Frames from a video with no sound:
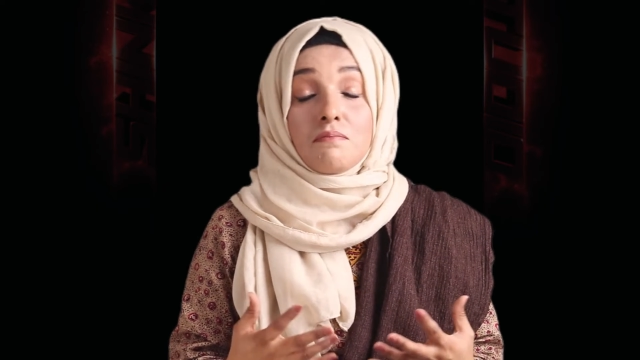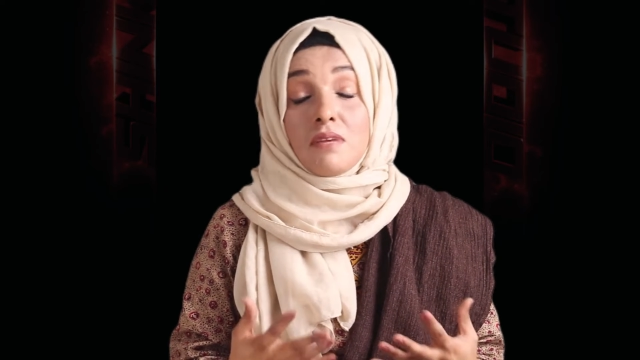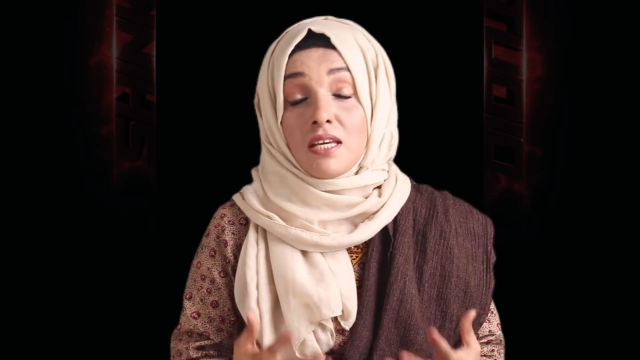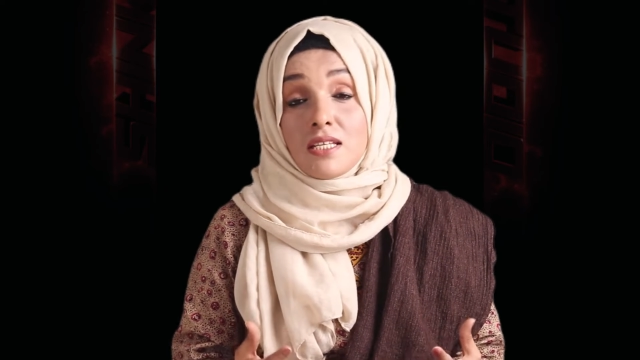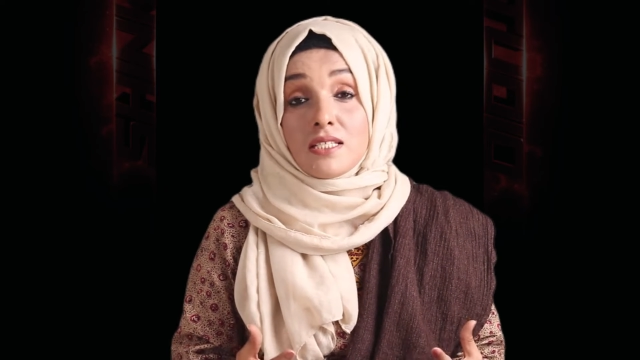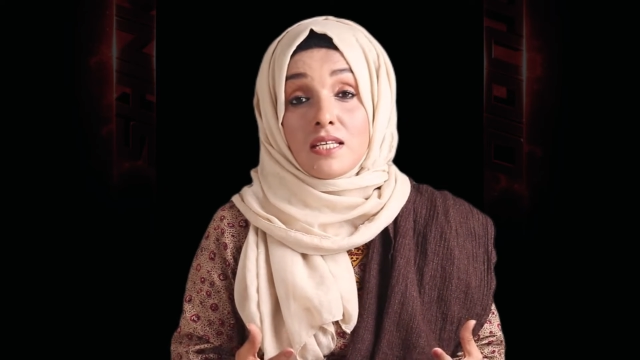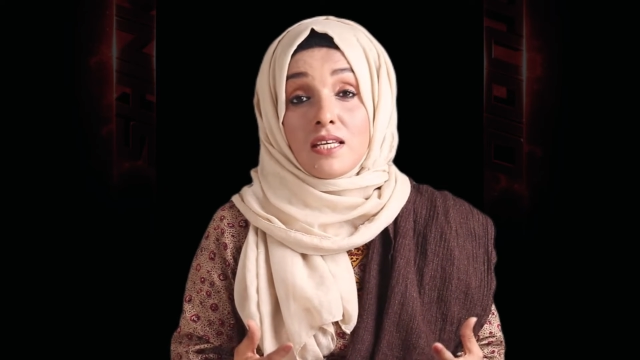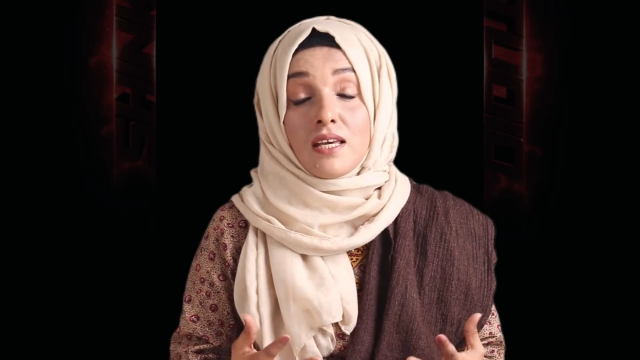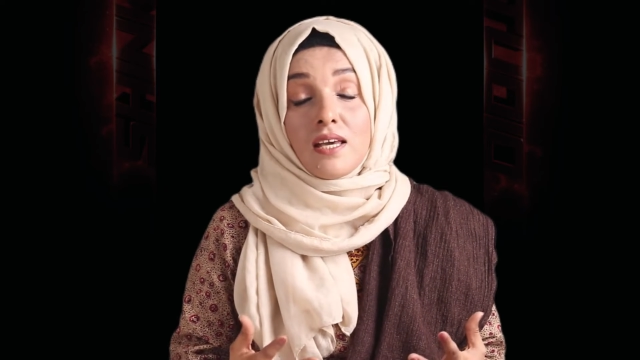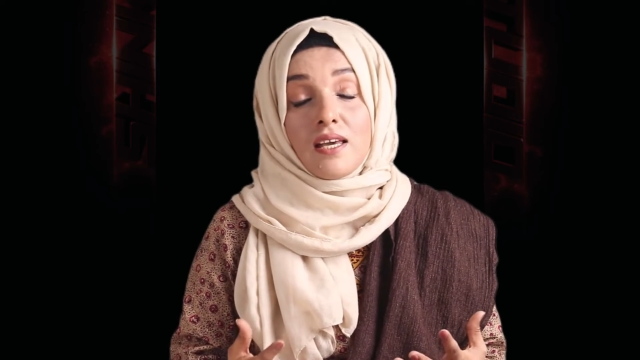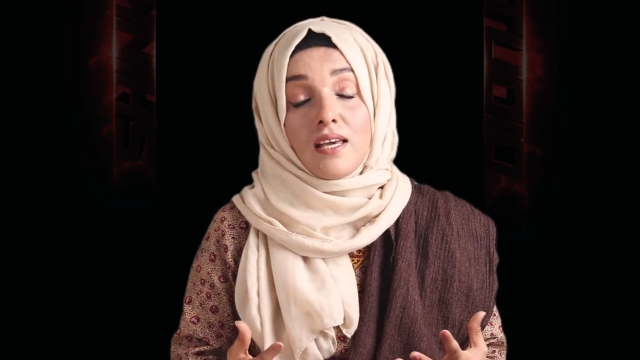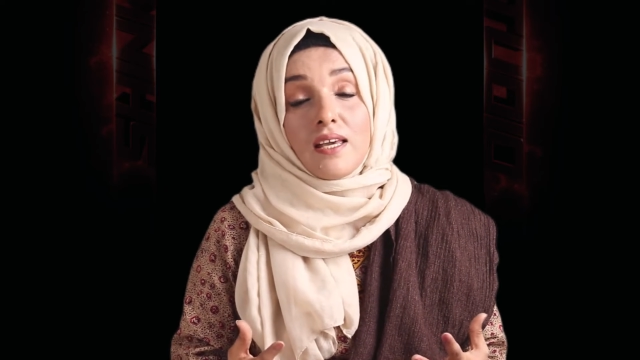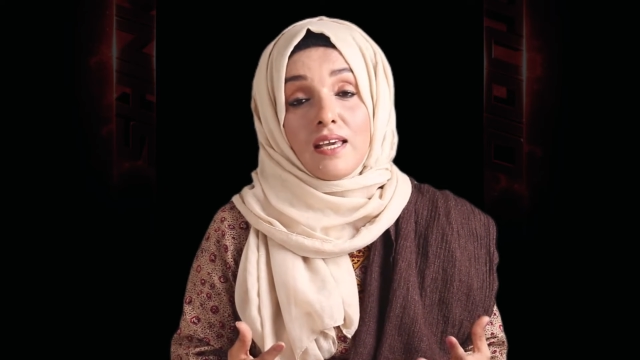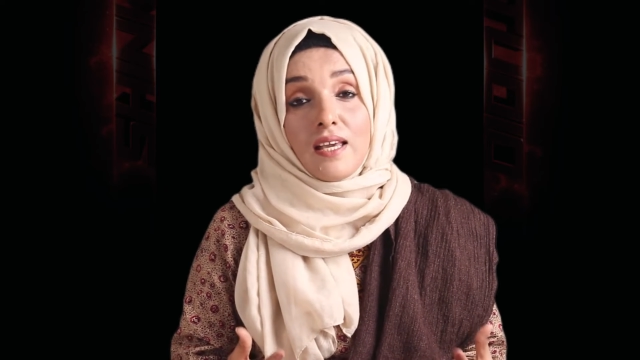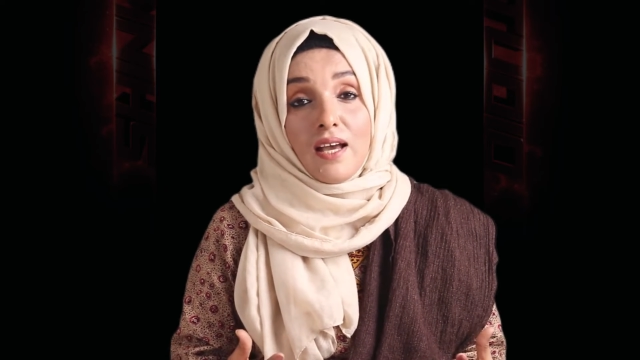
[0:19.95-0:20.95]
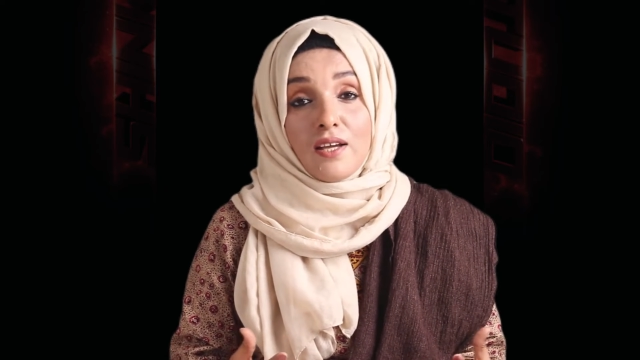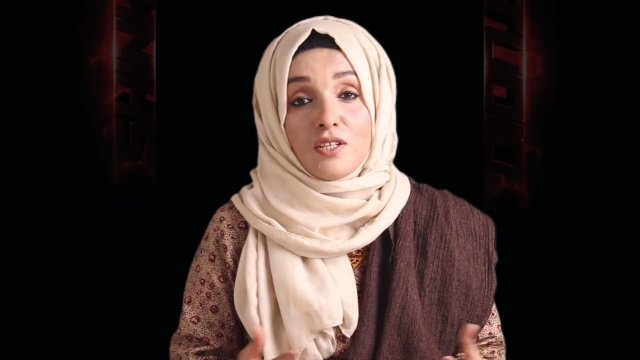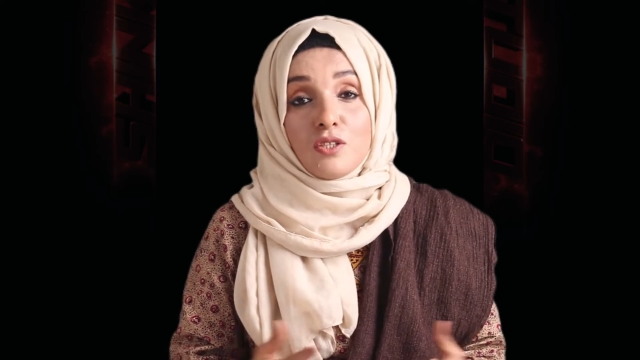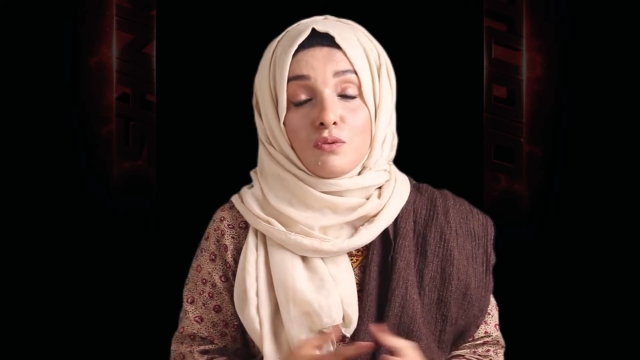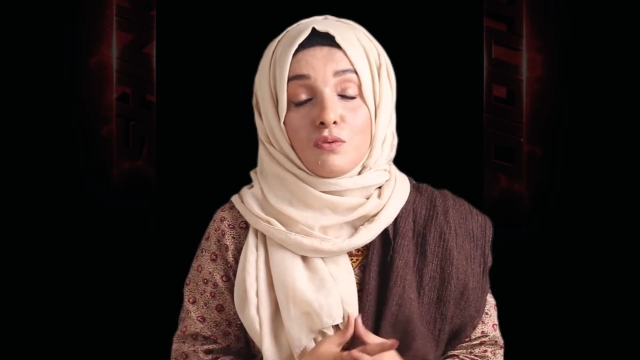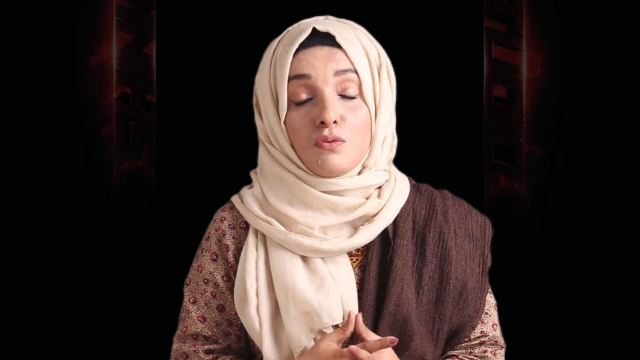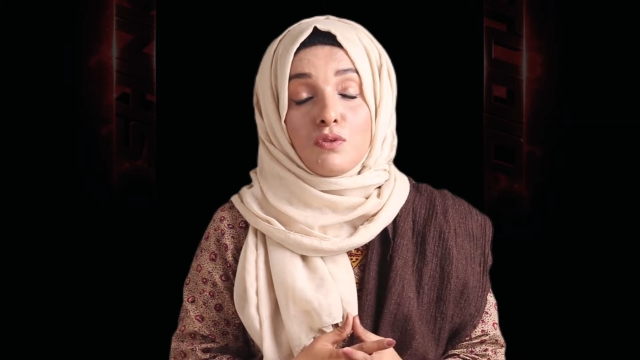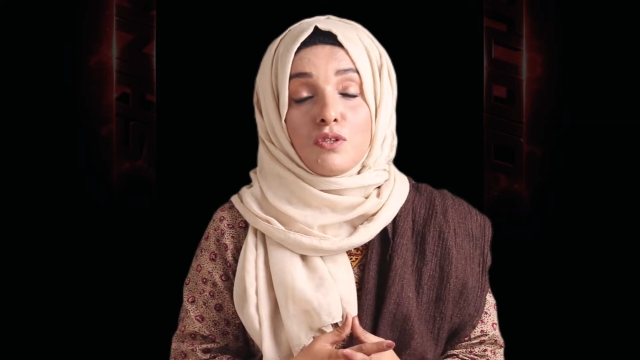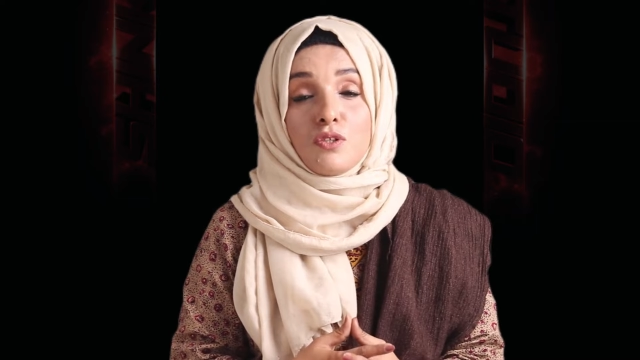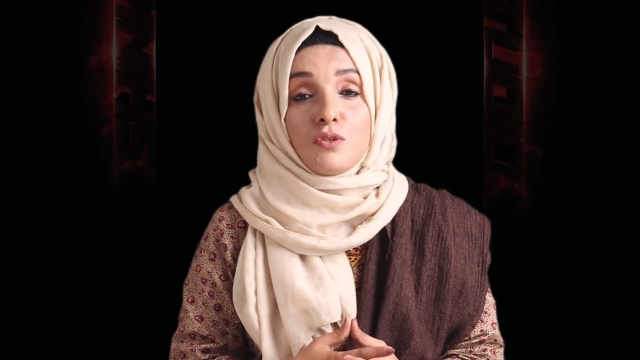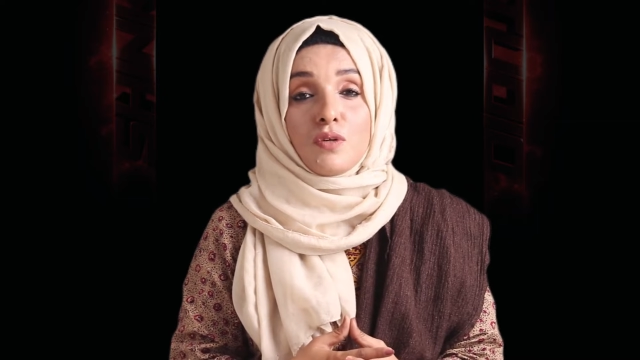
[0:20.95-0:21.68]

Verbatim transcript: amazing AI tool.